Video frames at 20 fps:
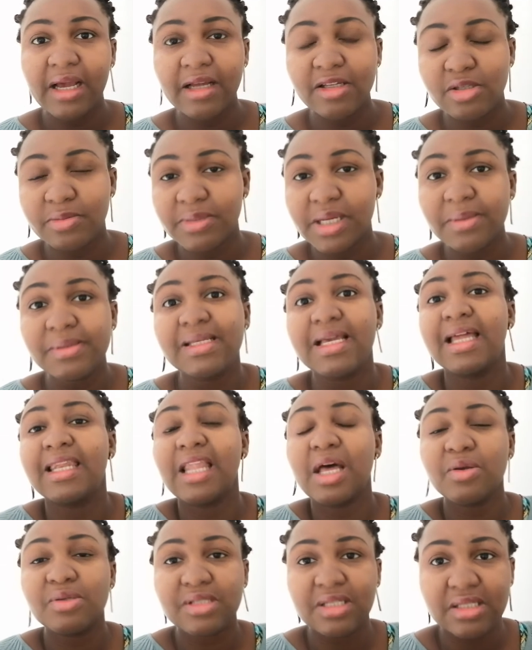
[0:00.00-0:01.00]
Sometimes he
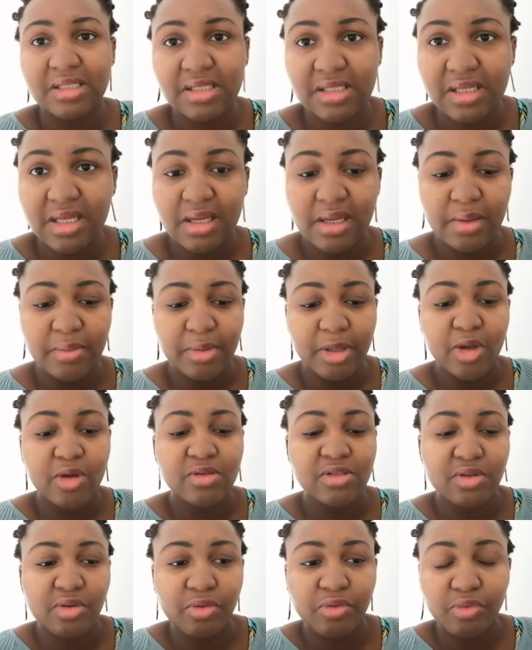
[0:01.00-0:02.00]
allows it,
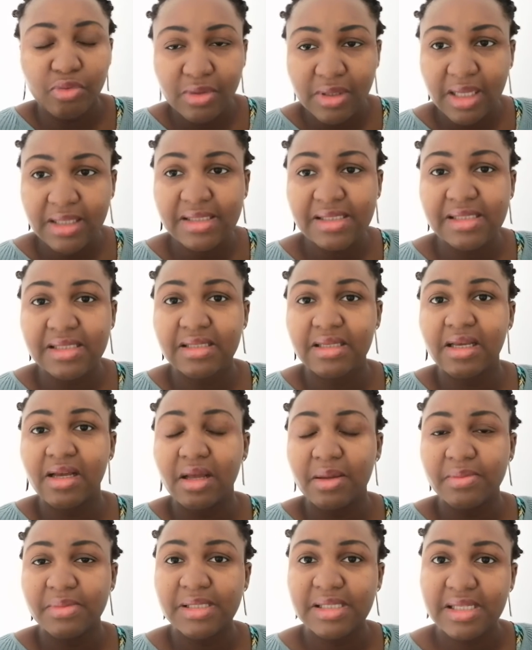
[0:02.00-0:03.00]
because through that
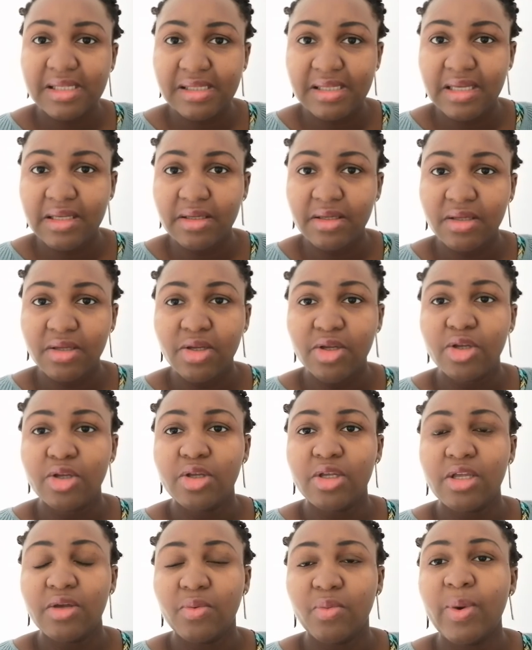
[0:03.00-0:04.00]
season,
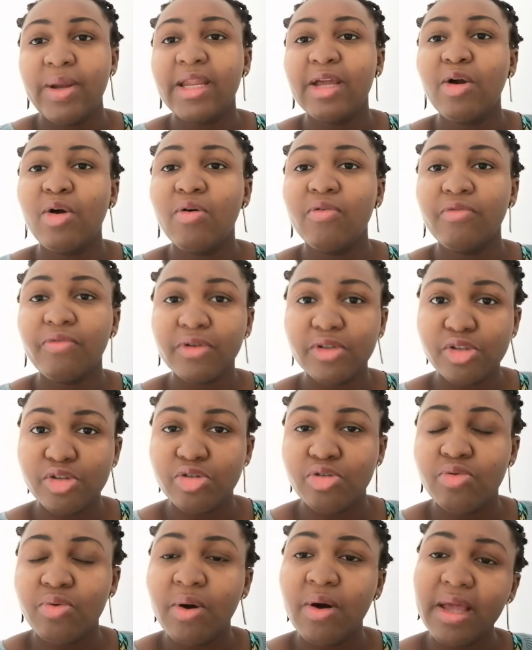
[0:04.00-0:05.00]
when he comforts
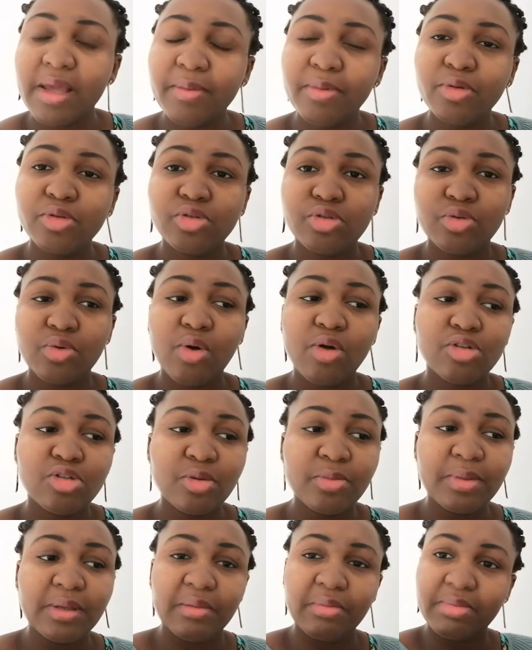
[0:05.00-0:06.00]
you, you are able to
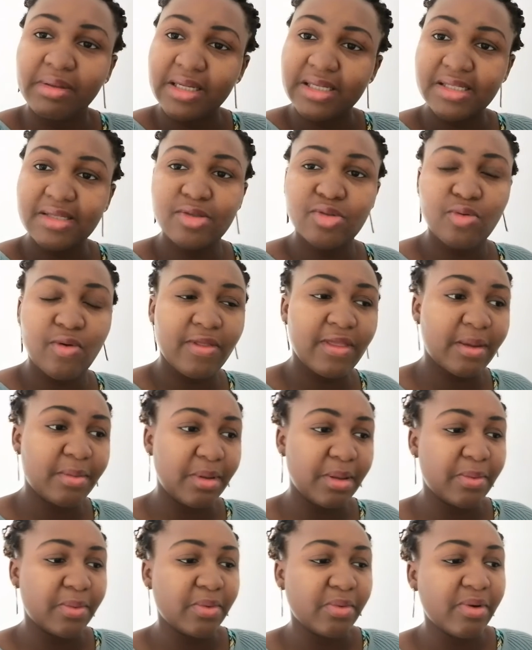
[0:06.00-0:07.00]
also be a blessing to other
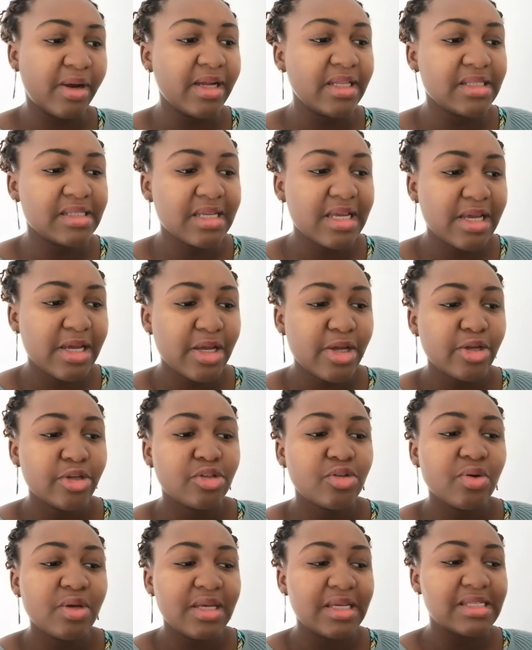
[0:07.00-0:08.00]
people, right?
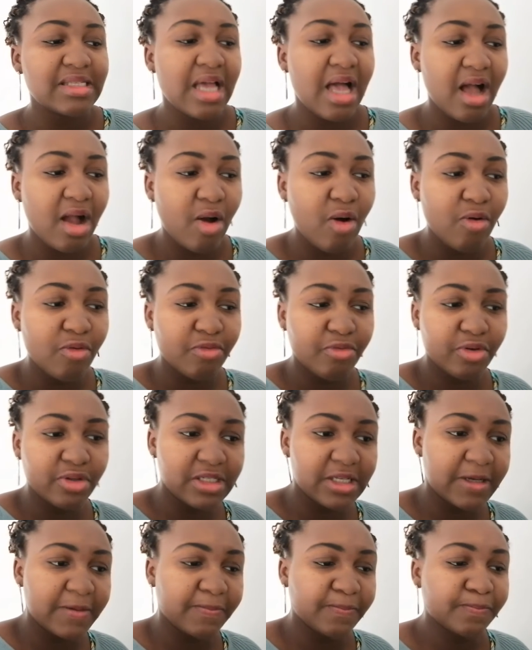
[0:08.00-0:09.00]
So he's our
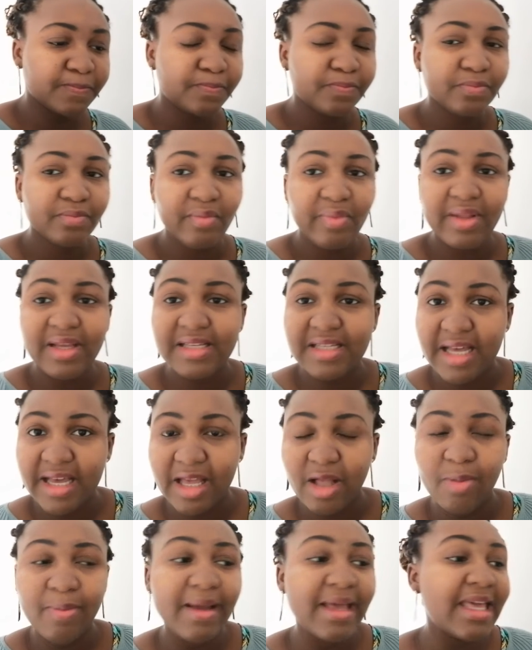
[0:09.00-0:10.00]
comforter, he's our
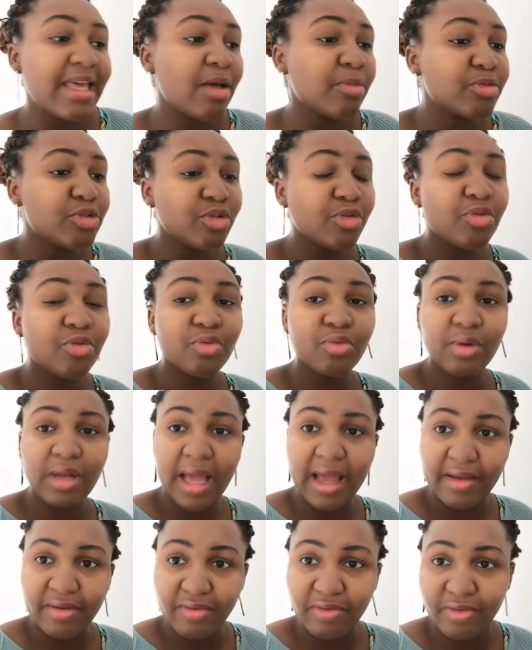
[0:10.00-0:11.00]
helper, he helps you through
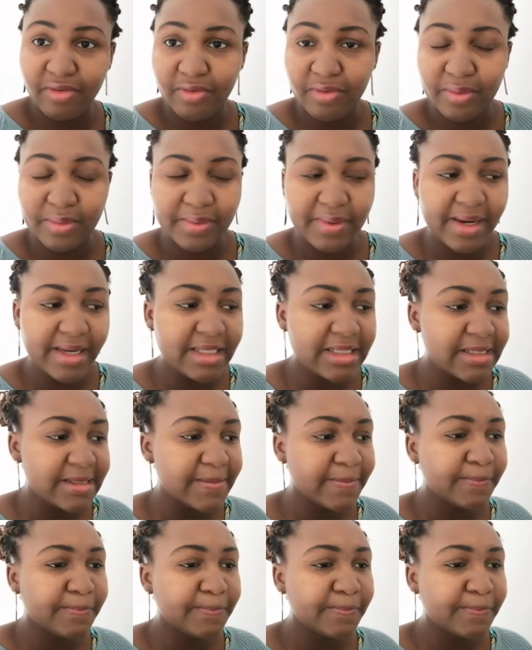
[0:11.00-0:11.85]
life, right?